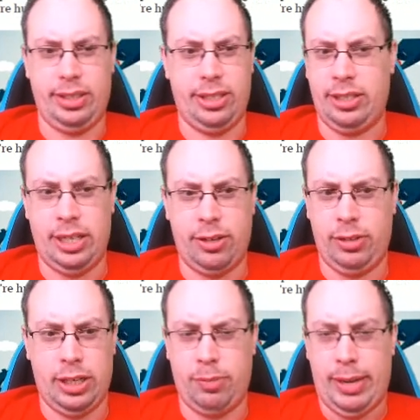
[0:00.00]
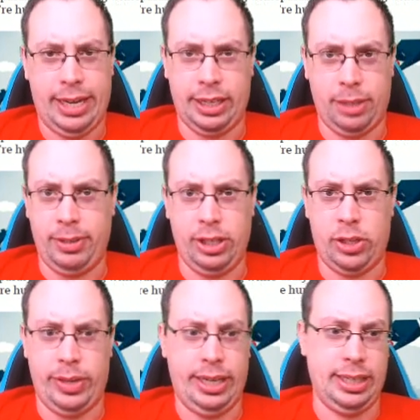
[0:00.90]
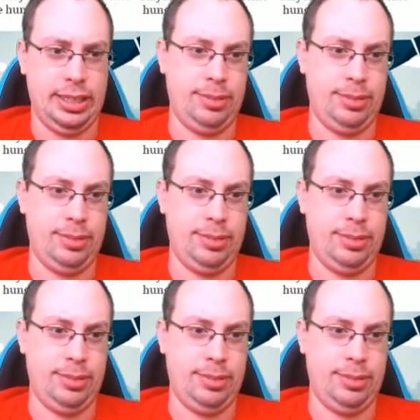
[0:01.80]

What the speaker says: they're back up and going.